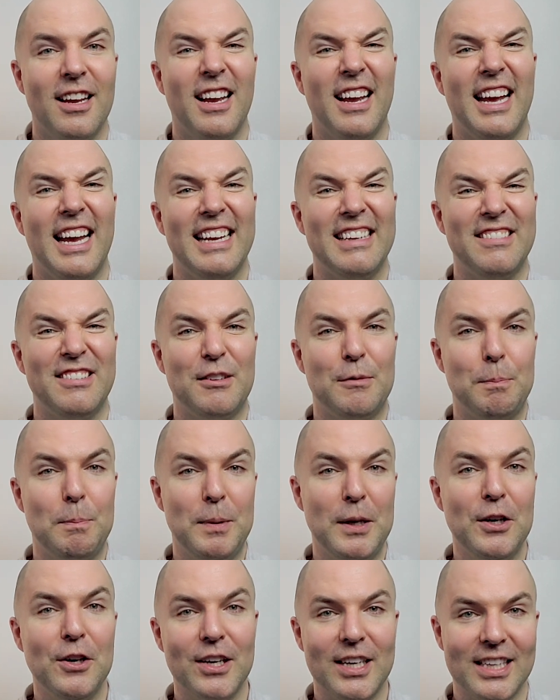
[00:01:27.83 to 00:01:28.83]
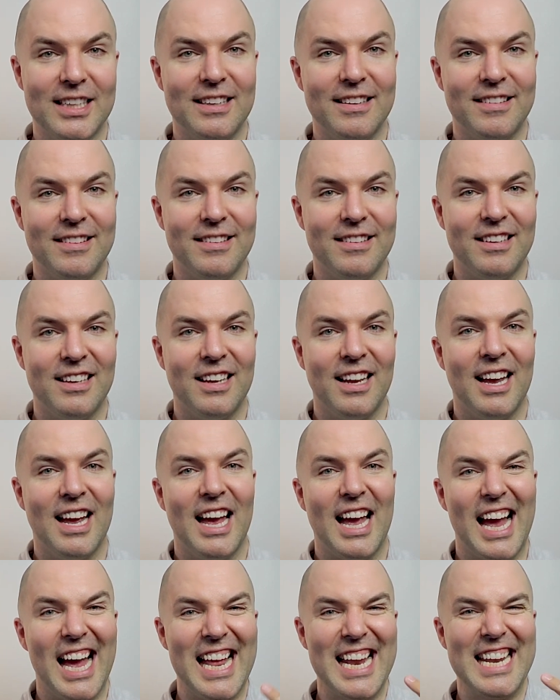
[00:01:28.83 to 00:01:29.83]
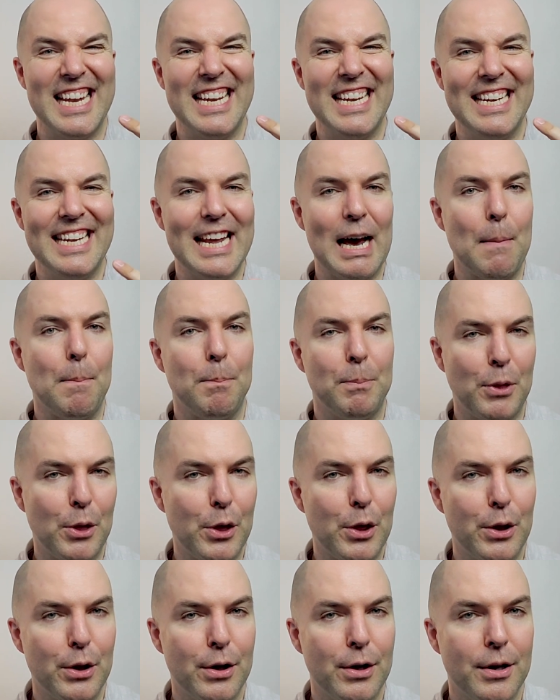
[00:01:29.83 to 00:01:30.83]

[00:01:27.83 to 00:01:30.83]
experience, and depth.